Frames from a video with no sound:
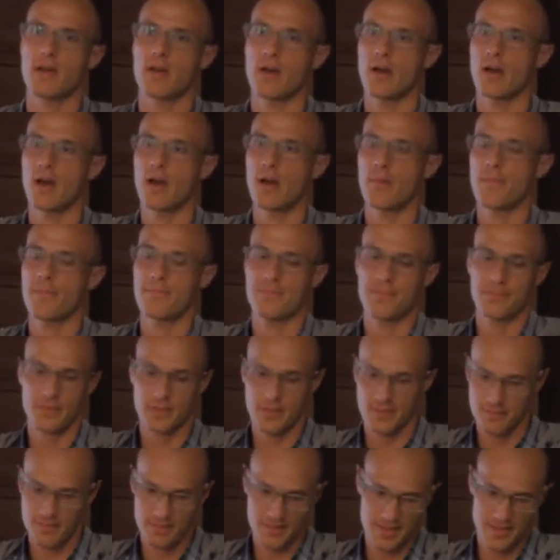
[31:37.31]
I
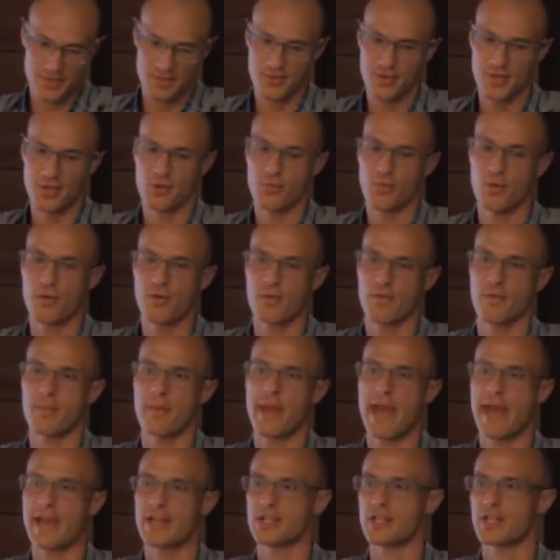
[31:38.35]
got to read a quote from
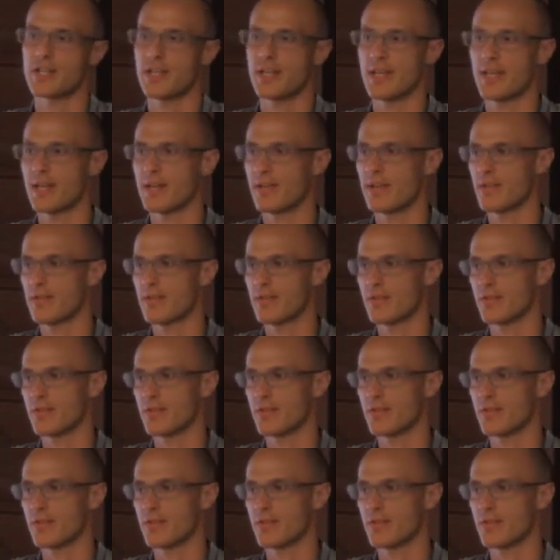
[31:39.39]
Ashton Eaton,